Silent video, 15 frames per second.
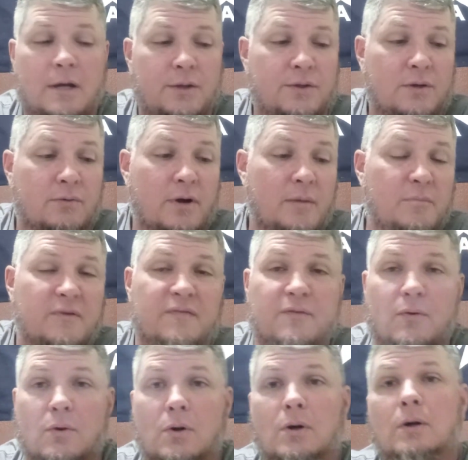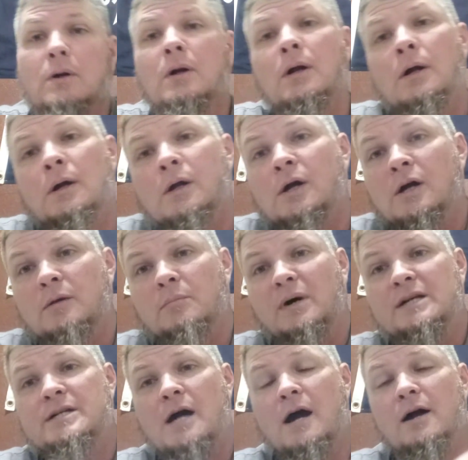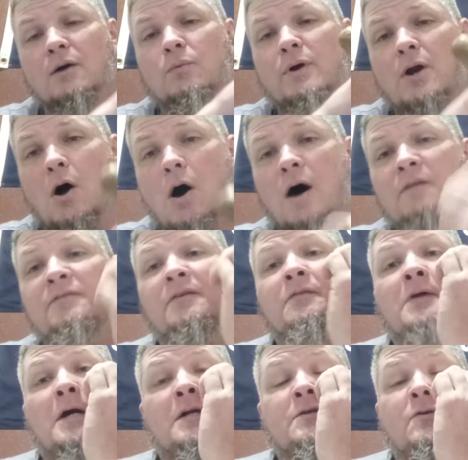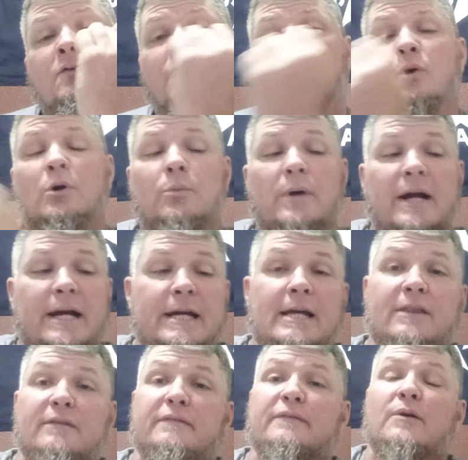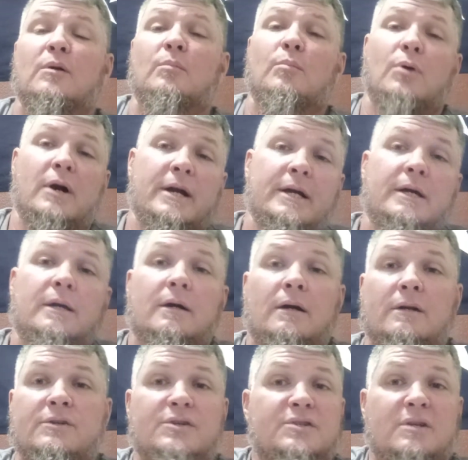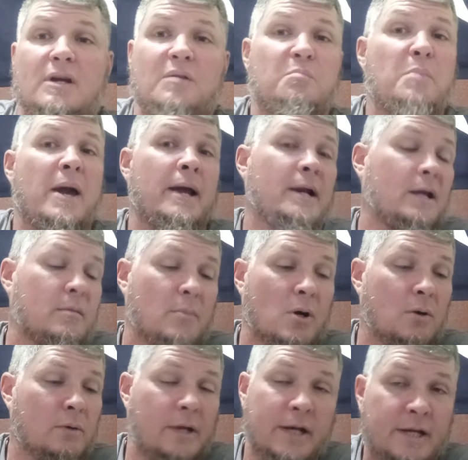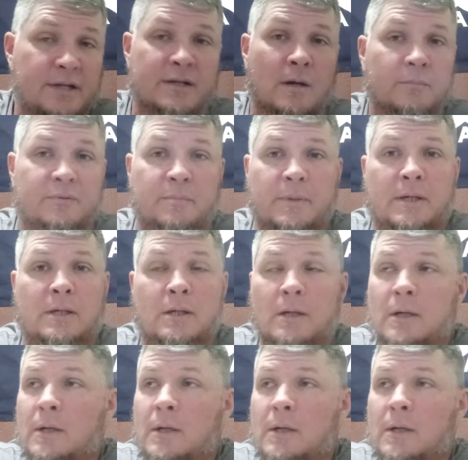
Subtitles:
And then right before my tire went off of the edge of the roadway, I hit the front brake, just in panic mode. And it dumped me.